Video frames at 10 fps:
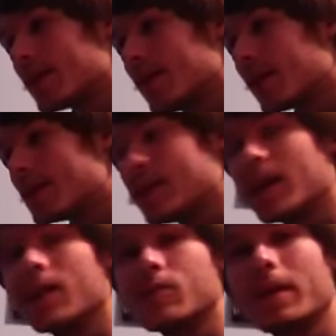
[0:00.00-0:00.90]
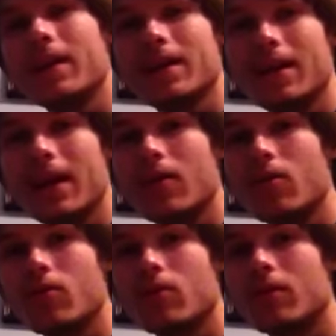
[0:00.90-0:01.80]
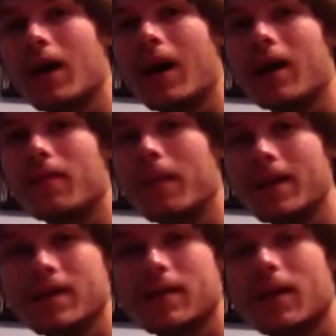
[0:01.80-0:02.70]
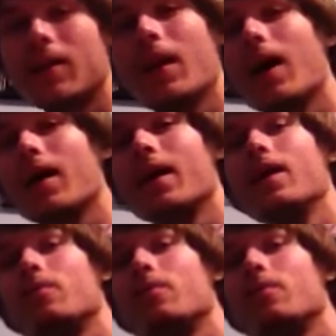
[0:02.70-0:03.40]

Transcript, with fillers: like I said. He was making Canelo not miss and not hit